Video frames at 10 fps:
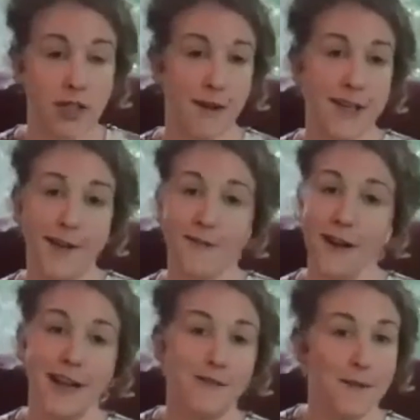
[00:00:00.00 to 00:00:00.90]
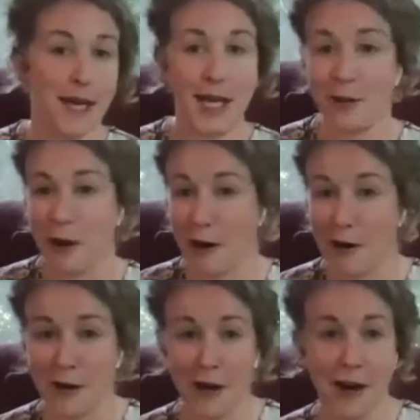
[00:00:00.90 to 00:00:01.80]
very different from a
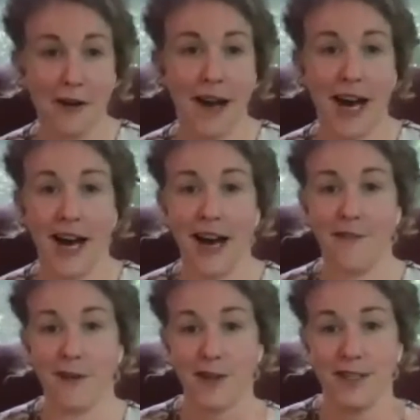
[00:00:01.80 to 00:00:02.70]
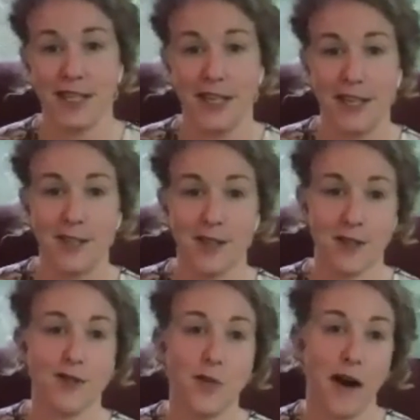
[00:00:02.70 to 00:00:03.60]
kindergartner versus a
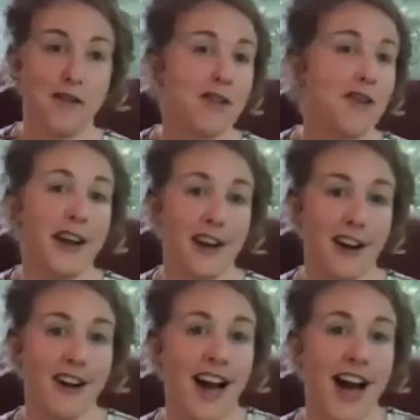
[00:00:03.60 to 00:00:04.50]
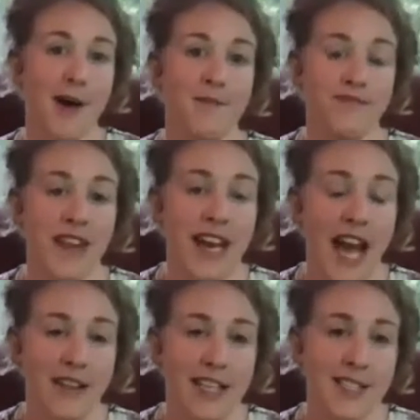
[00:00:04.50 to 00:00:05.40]
12th grader, and how that's